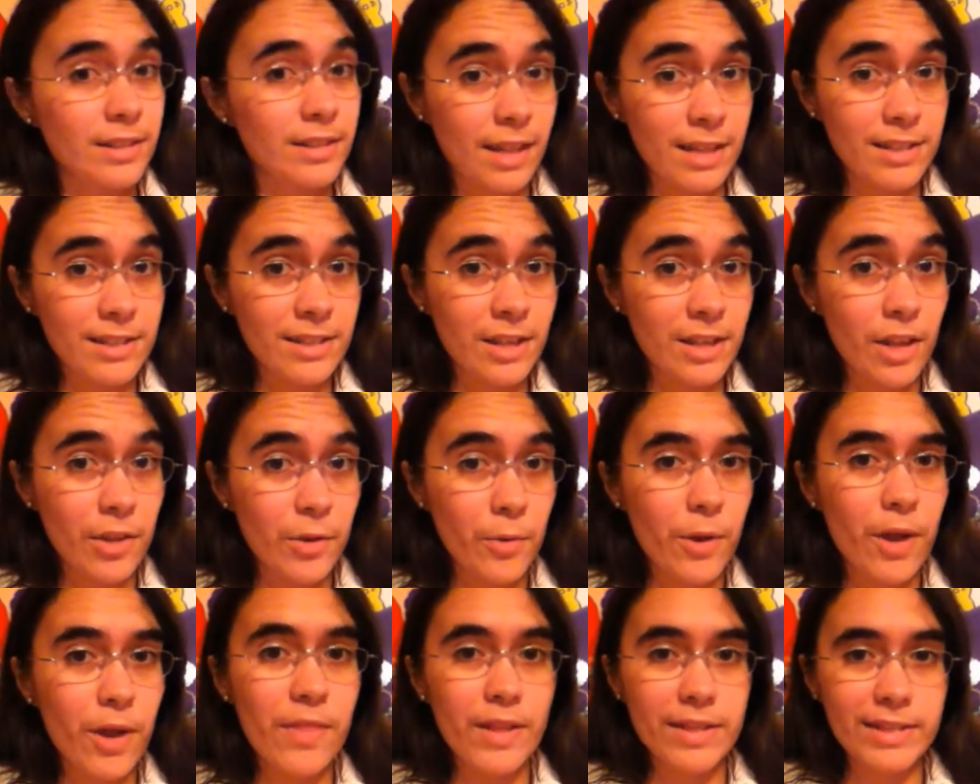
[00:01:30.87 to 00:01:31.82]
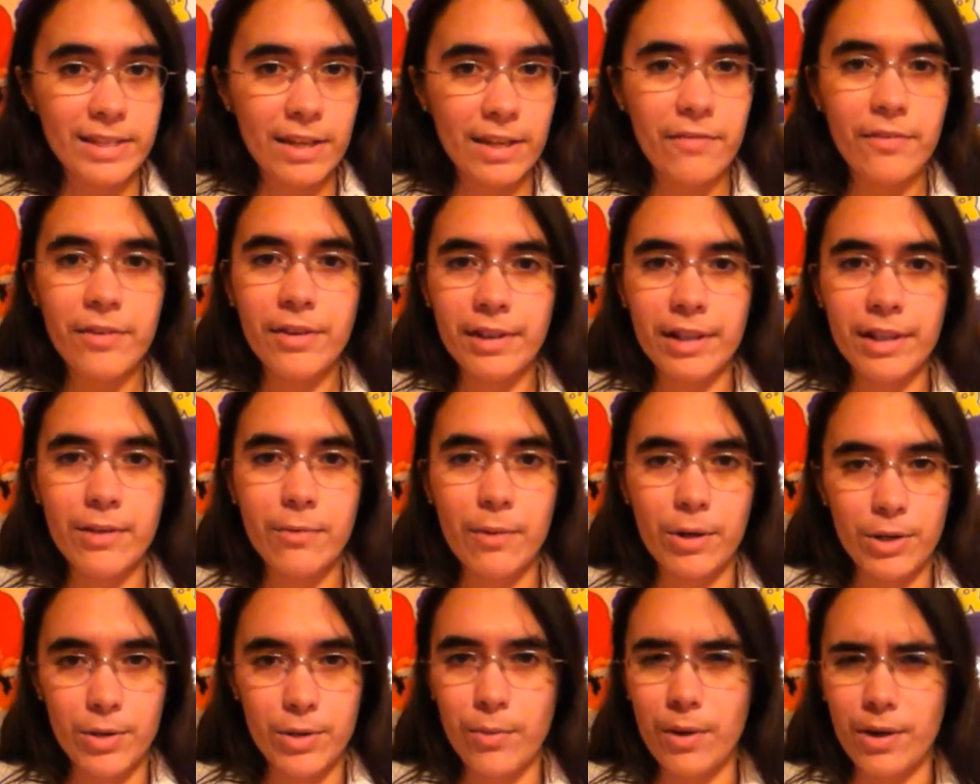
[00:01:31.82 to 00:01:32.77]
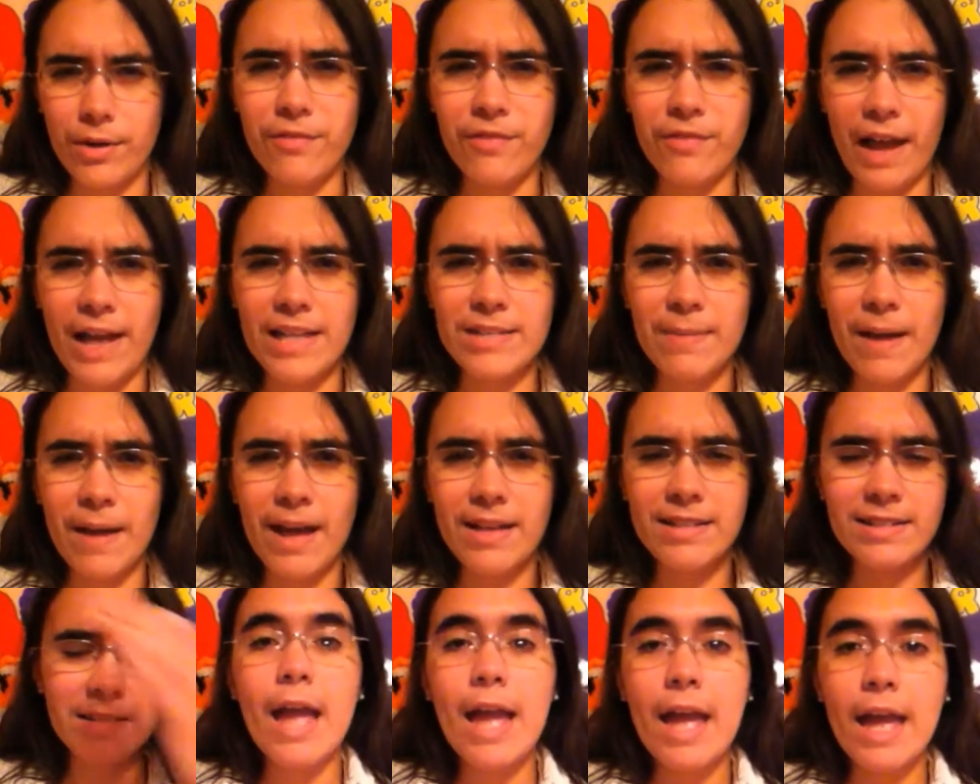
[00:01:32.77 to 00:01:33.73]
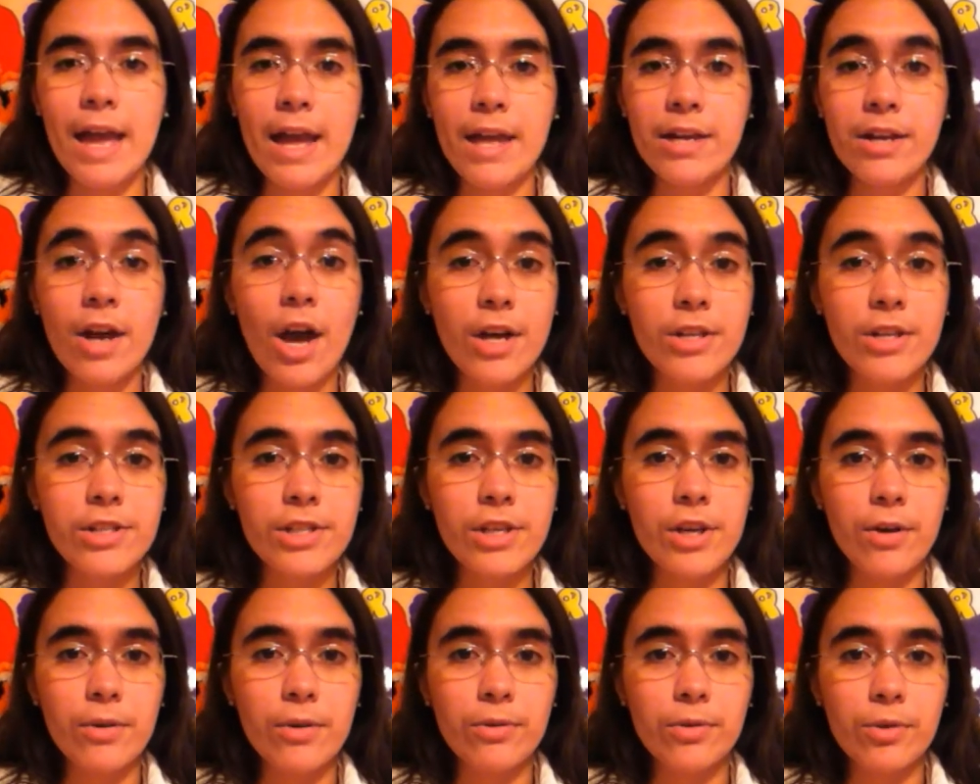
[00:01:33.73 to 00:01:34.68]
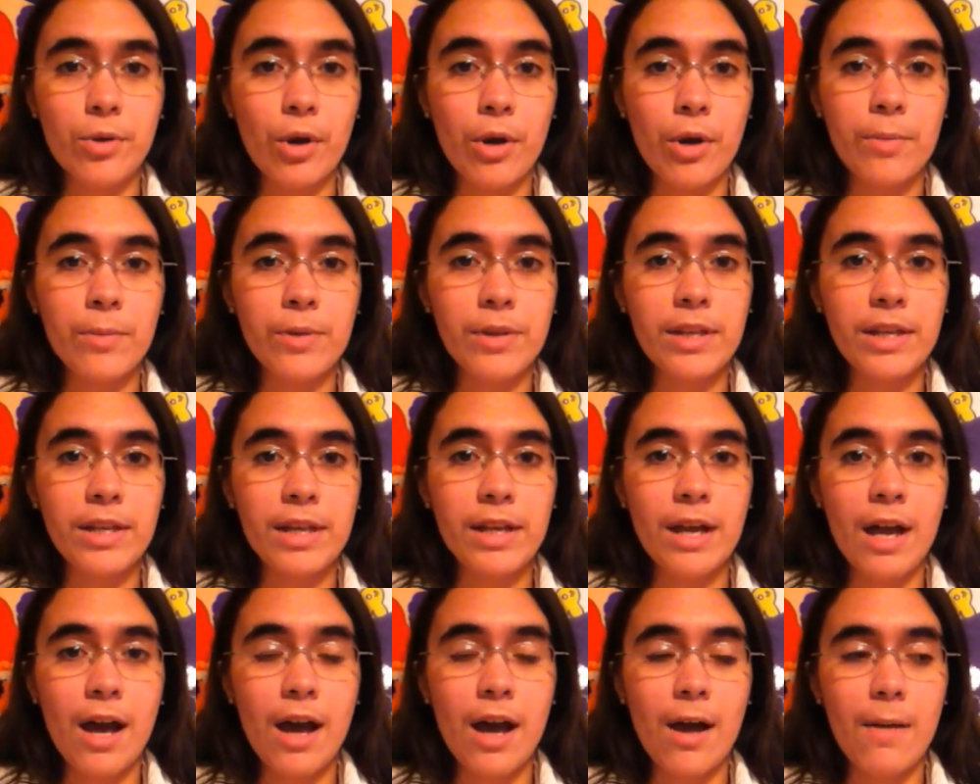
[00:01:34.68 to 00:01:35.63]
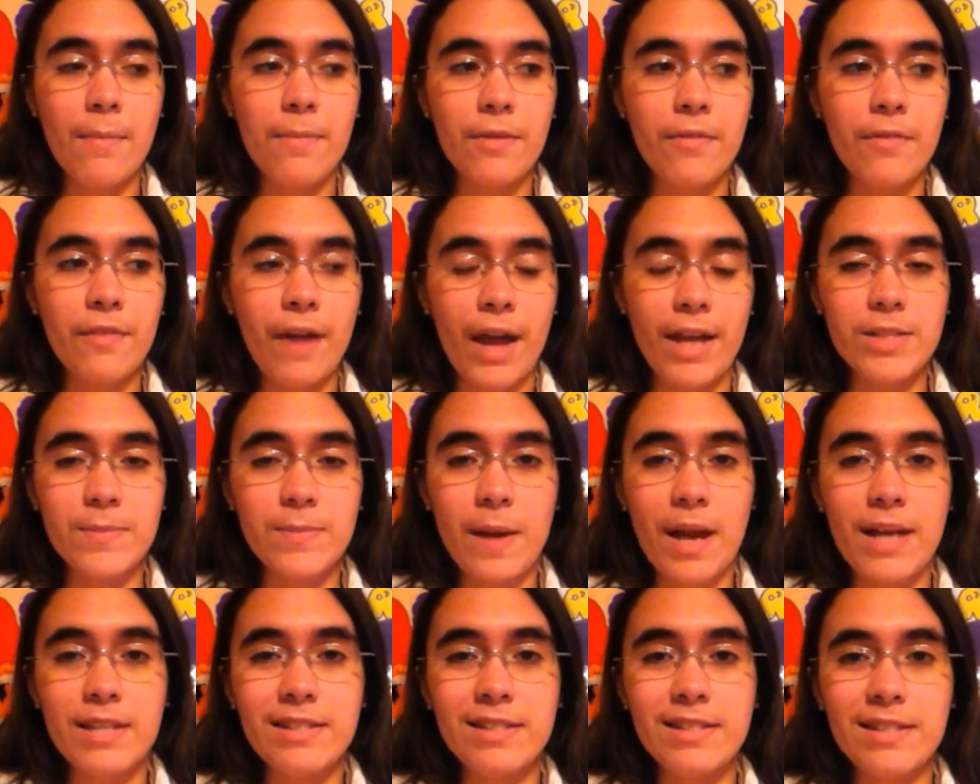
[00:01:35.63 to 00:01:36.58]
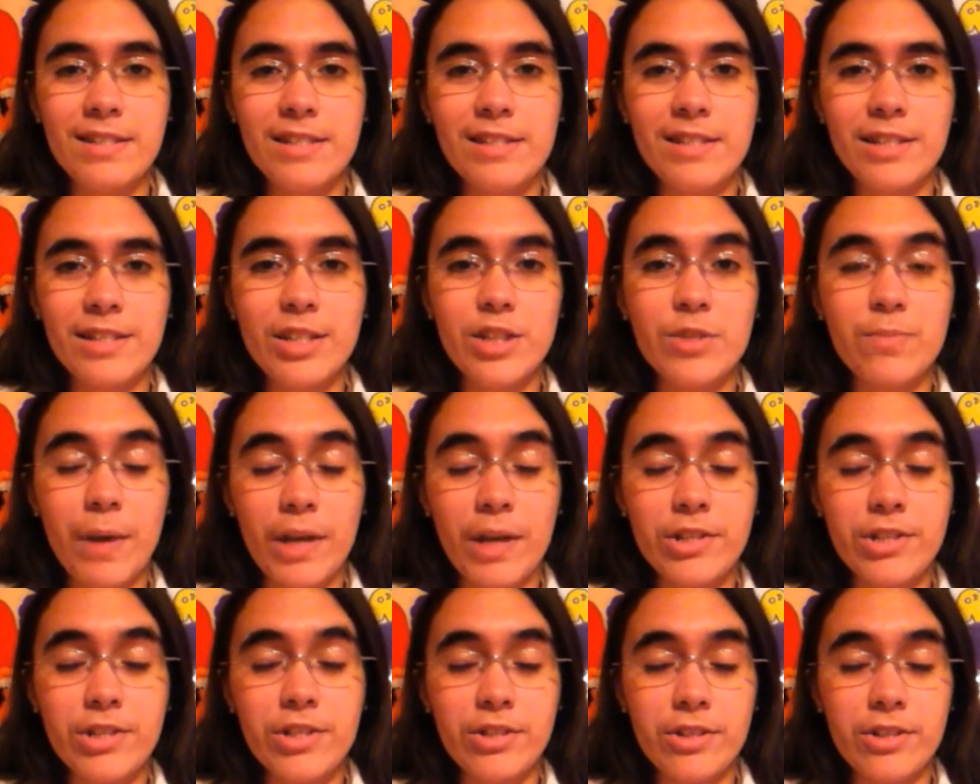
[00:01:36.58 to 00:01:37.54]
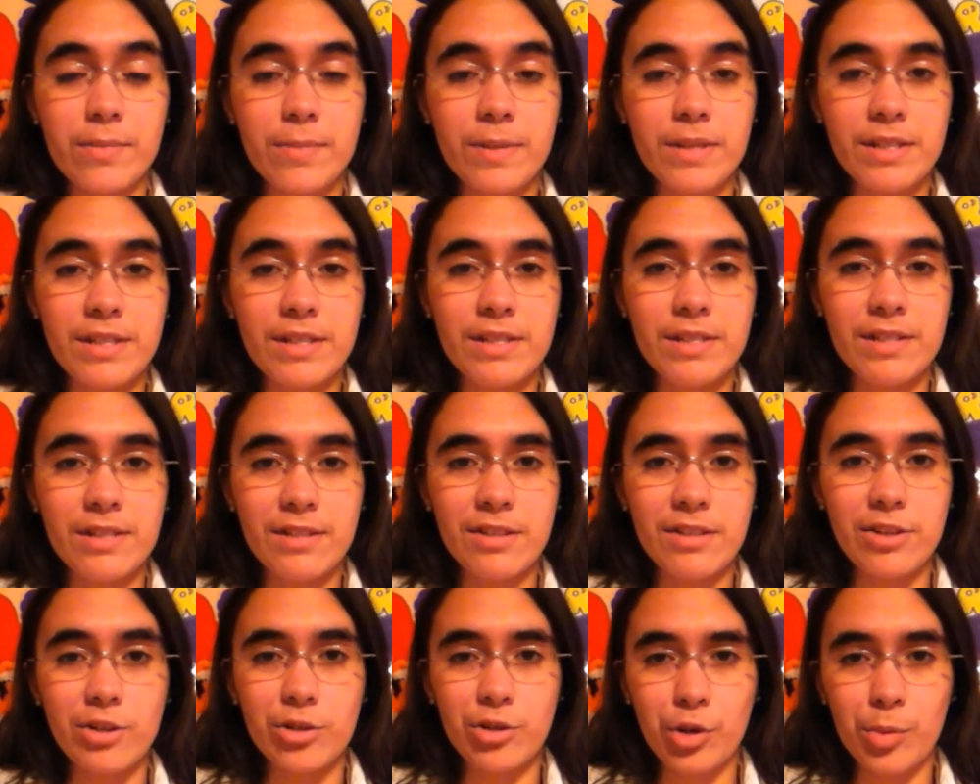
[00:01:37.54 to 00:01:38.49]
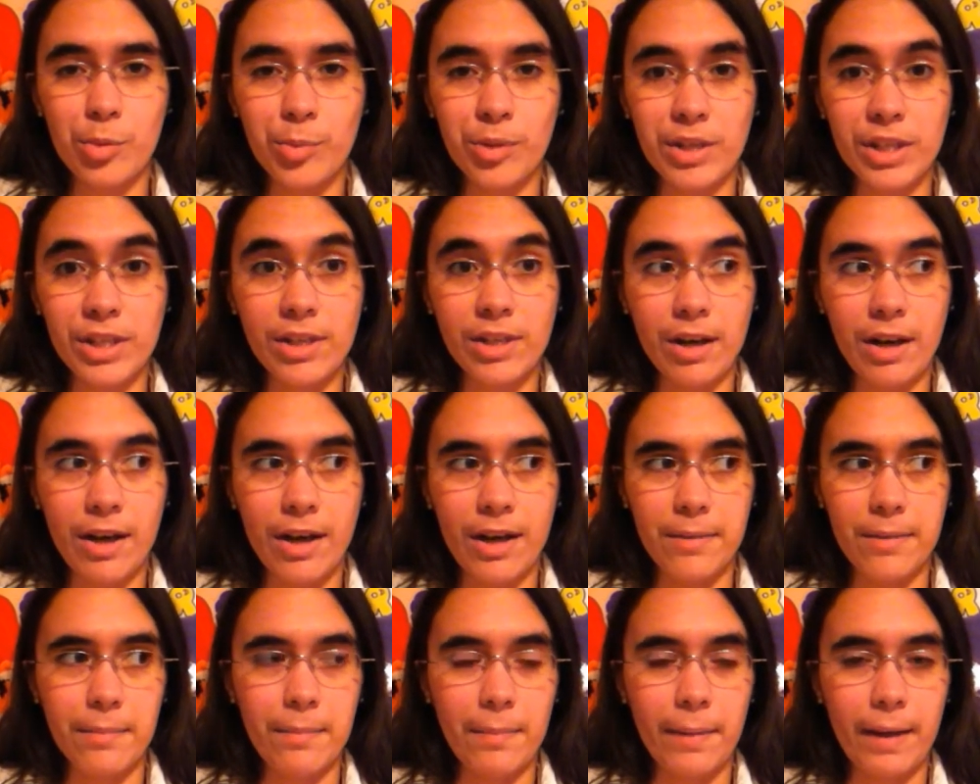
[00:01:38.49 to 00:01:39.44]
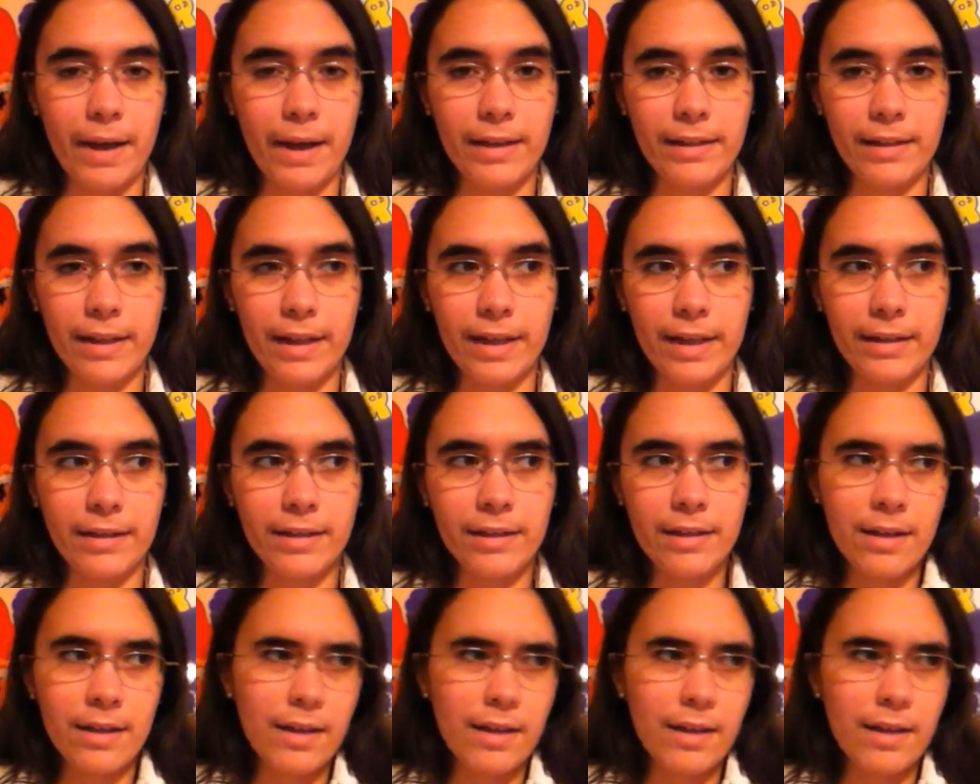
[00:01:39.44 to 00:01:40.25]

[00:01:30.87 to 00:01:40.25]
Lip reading: That's another one that's definitely one you want to fast pass. And also, normally, the fast passes, especially during the busy season, they're normally gone by like